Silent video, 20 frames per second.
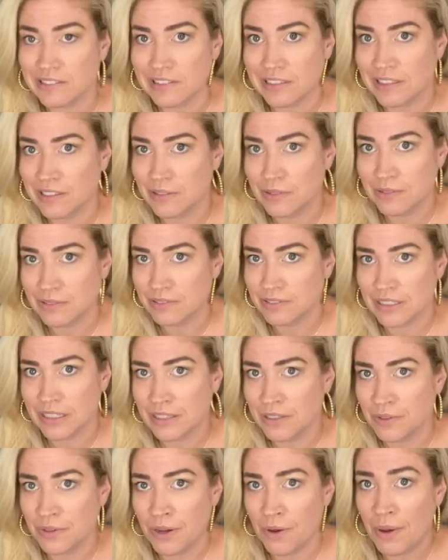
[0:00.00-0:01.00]
I don't
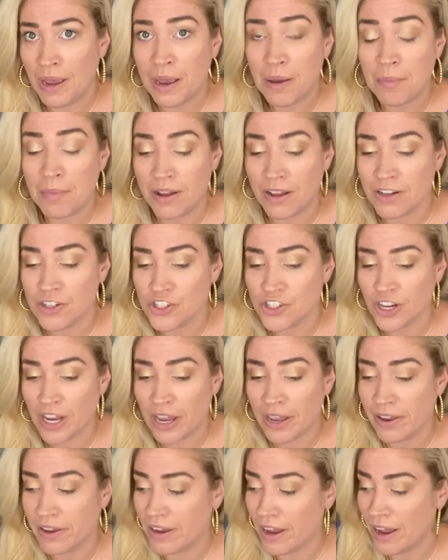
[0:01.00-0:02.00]
I don't go out much.
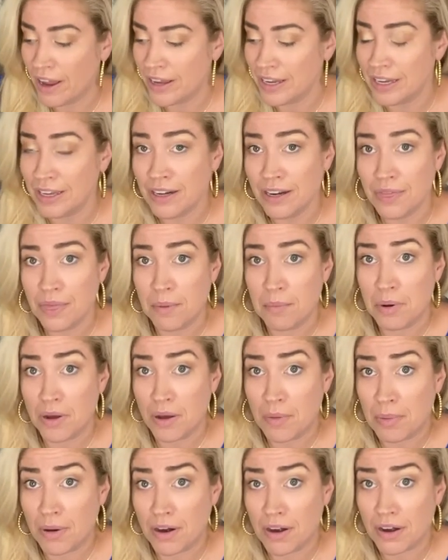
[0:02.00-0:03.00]
I, I eat at the
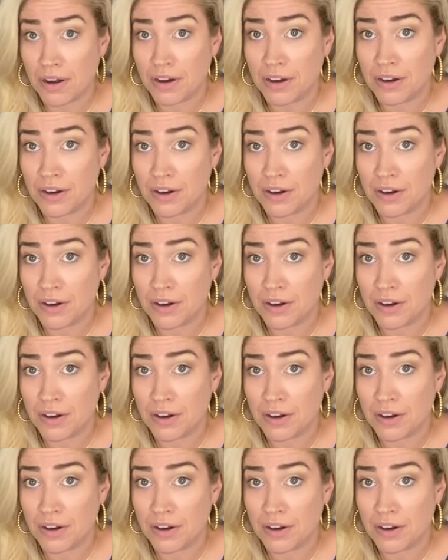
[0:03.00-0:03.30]
ballpark.